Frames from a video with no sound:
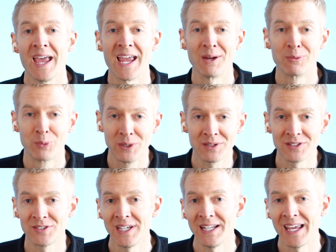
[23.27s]
a real
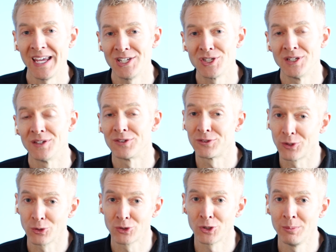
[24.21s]
estate agent
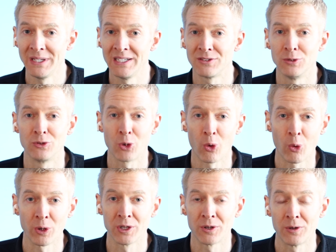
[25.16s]
social media
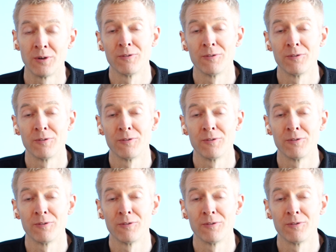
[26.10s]
tutorial